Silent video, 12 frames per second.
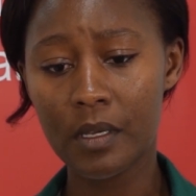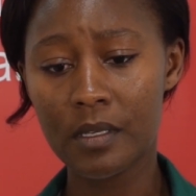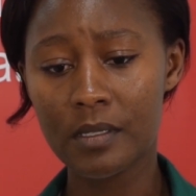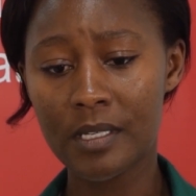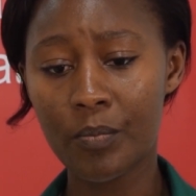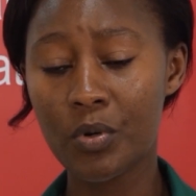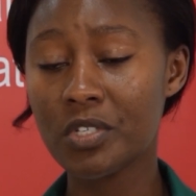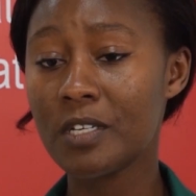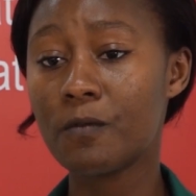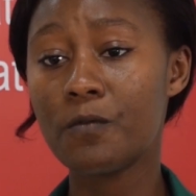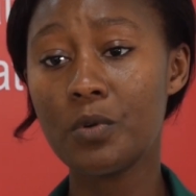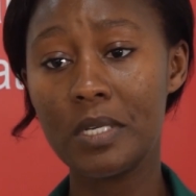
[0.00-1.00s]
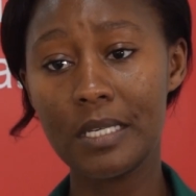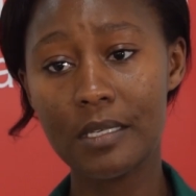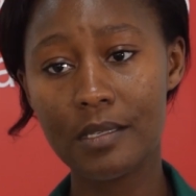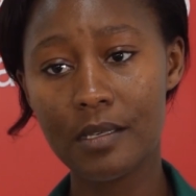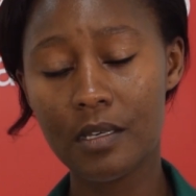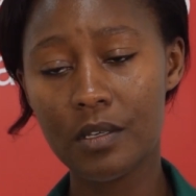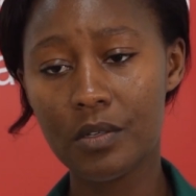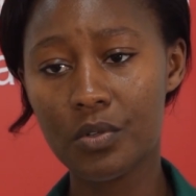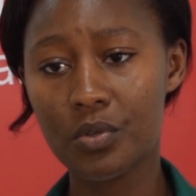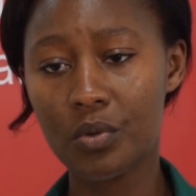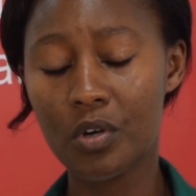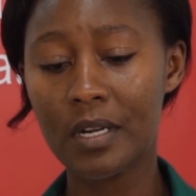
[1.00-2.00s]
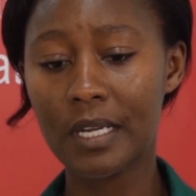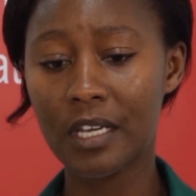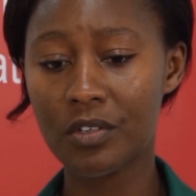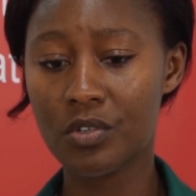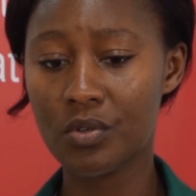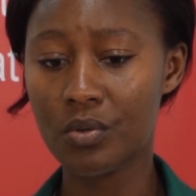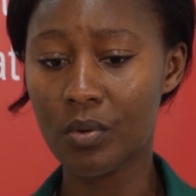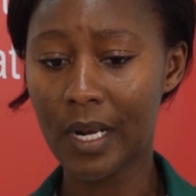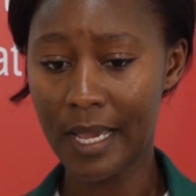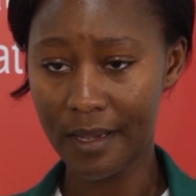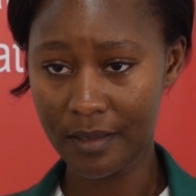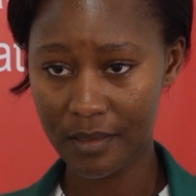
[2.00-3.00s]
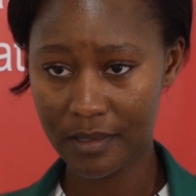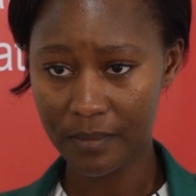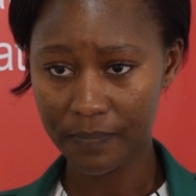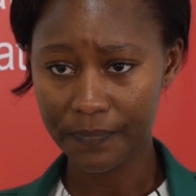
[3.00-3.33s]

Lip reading: supporting fundis to connect to clients.